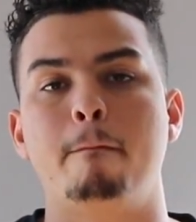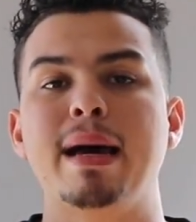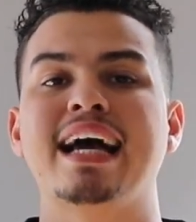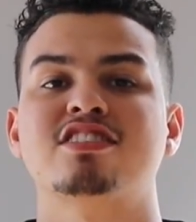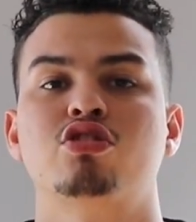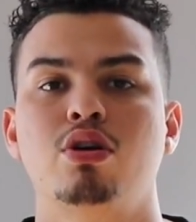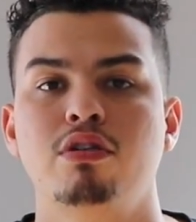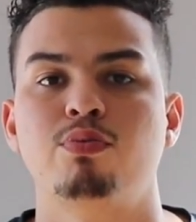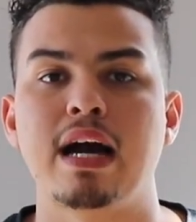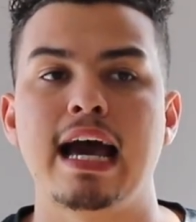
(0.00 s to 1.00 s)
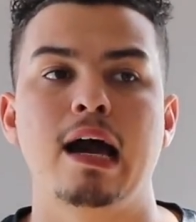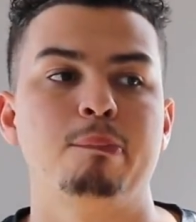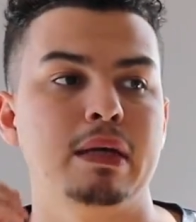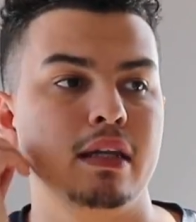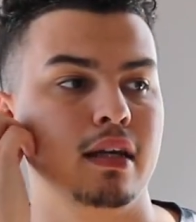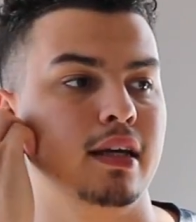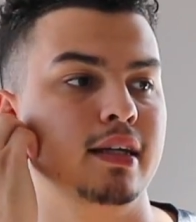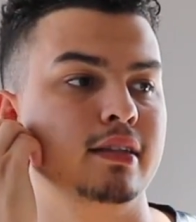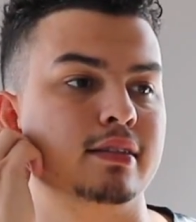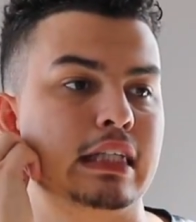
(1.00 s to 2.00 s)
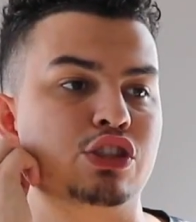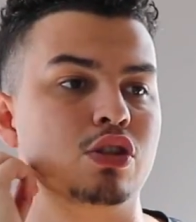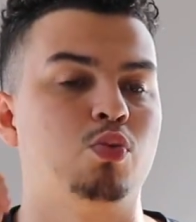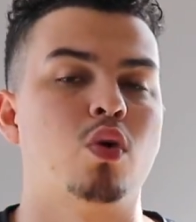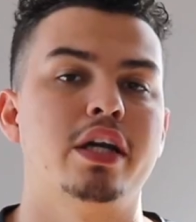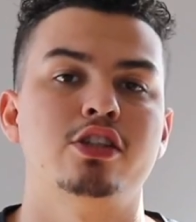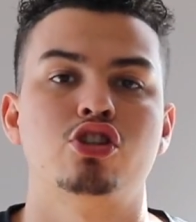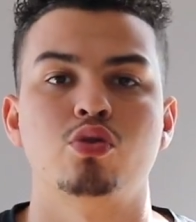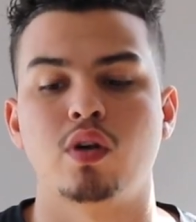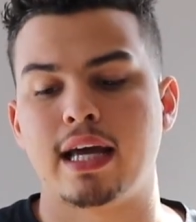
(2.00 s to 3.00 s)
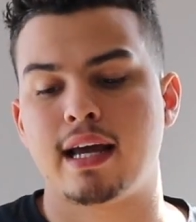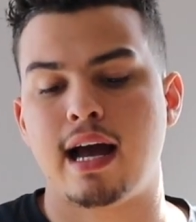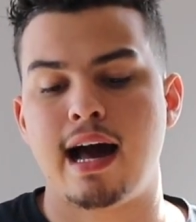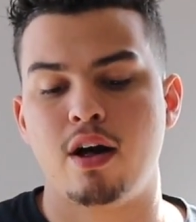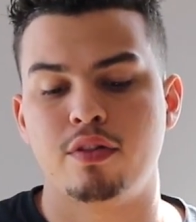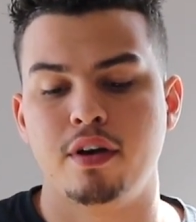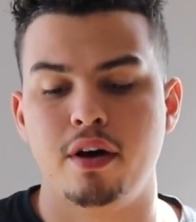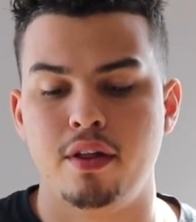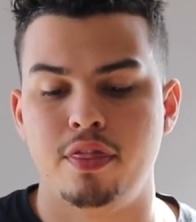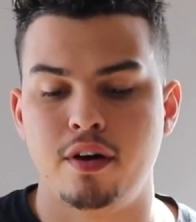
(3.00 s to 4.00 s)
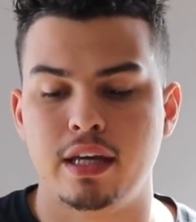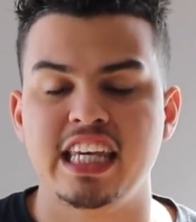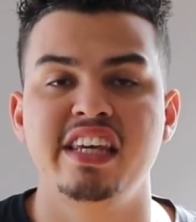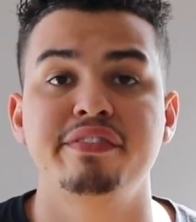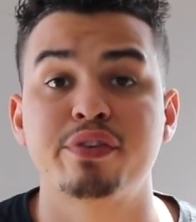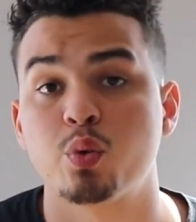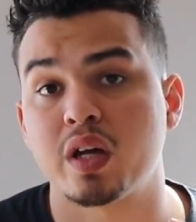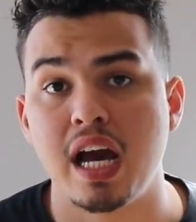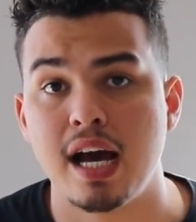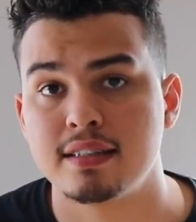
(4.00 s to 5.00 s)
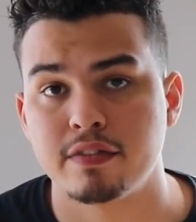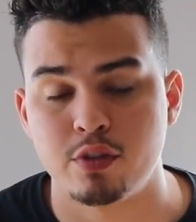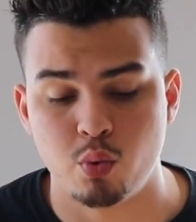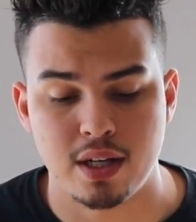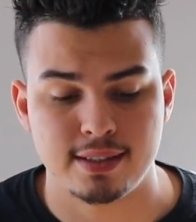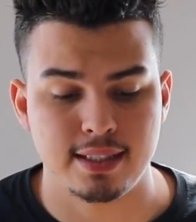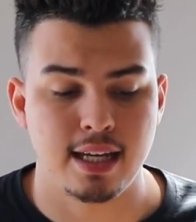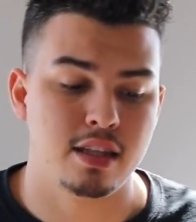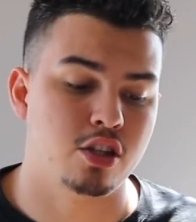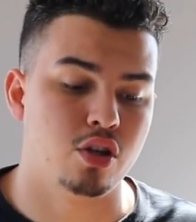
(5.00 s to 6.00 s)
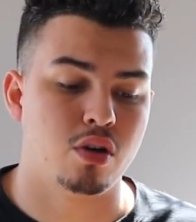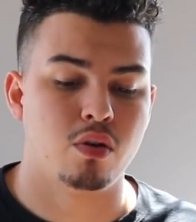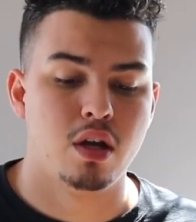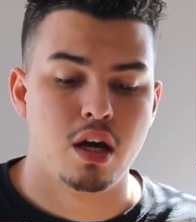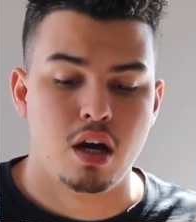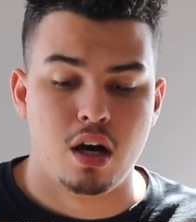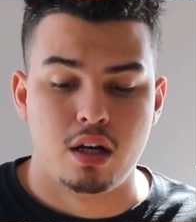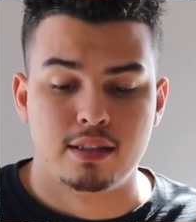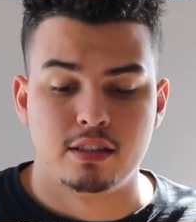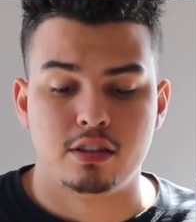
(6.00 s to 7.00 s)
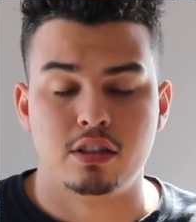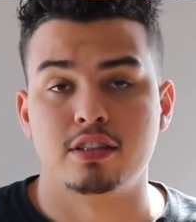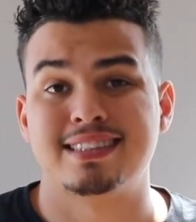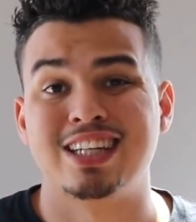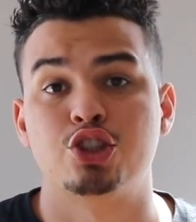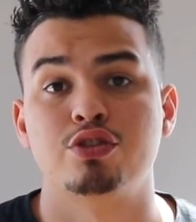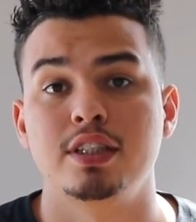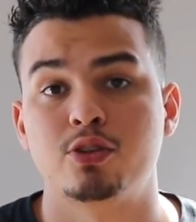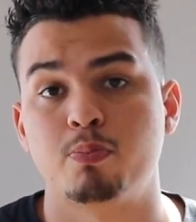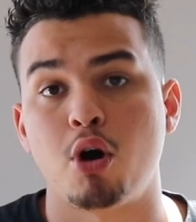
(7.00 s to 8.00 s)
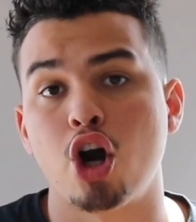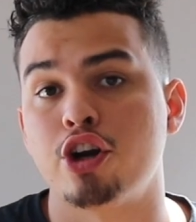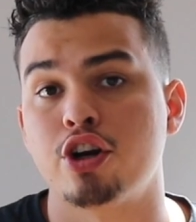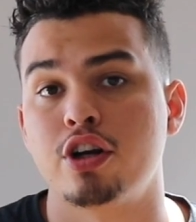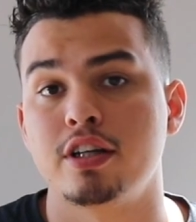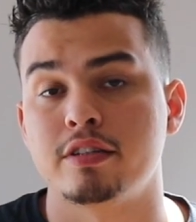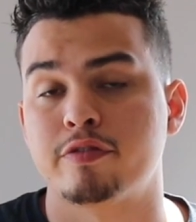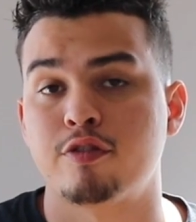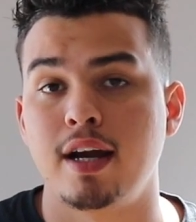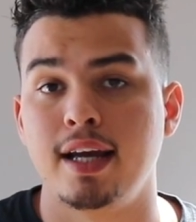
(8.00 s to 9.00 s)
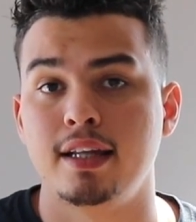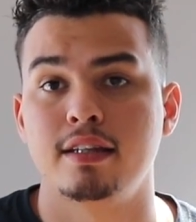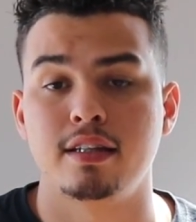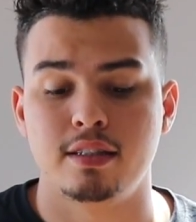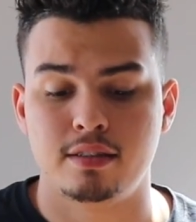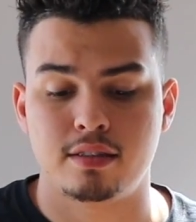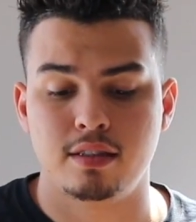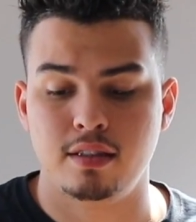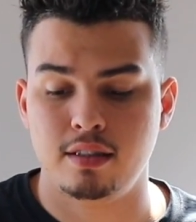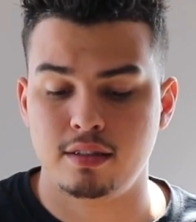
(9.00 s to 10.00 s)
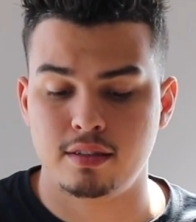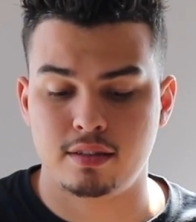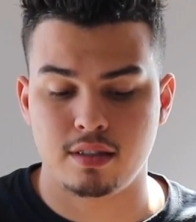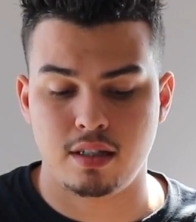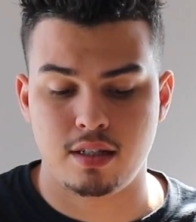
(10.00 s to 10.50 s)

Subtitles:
backstory of what happened in Sentry 1 and 2, like how the evil guys, if you want to say it, you know, the Sentry's partner, his friend, his man's,